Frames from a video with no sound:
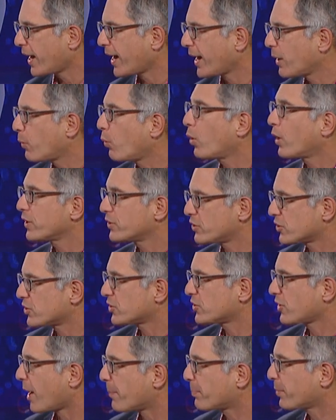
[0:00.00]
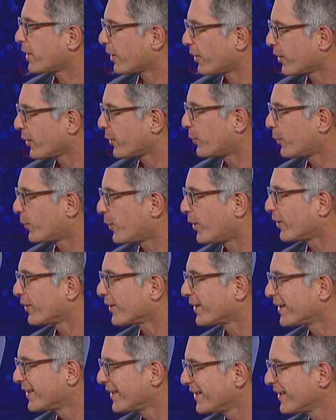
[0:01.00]
want to stop carrying a
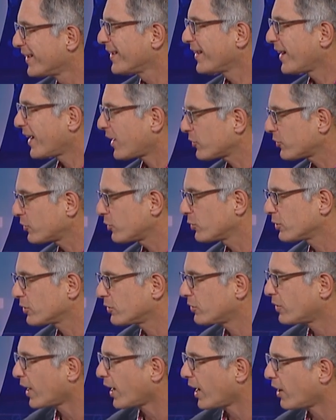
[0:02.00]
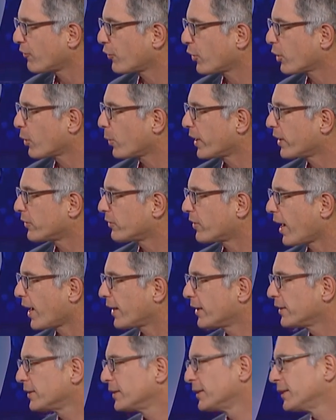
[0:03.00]
wallet. How soon is that? How far away is that?